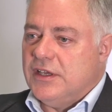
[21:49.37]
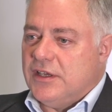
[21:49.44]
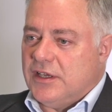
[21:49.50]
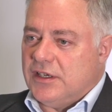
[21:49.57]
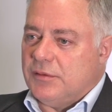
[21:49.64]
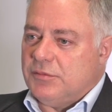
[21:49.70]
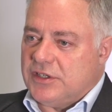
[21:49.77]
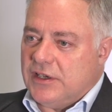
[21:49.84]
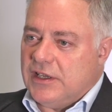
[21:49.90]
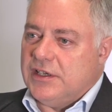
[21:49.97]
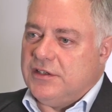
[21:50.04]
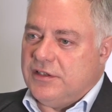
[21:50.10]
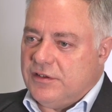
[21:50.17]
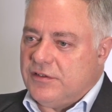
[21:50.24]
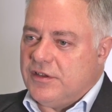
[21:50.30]
and I'm
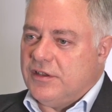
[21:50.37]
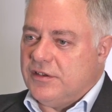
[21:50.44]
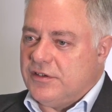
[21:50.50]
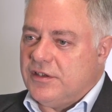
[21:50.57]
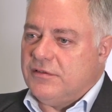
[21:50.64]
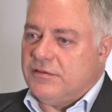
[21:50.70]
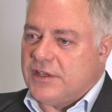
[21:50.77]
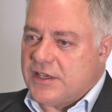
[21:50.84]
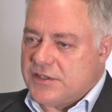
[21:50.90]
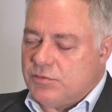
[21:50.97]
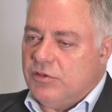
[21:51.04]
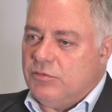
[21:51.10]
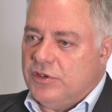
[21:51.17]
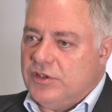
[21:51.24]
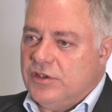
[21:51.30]
delighted that that's
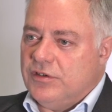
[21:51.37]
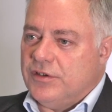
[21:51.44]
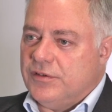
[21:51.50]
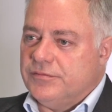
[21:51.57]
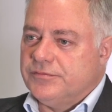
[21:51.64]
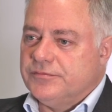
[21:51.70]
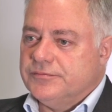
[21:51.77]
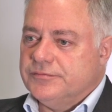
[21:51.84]
what we're doing.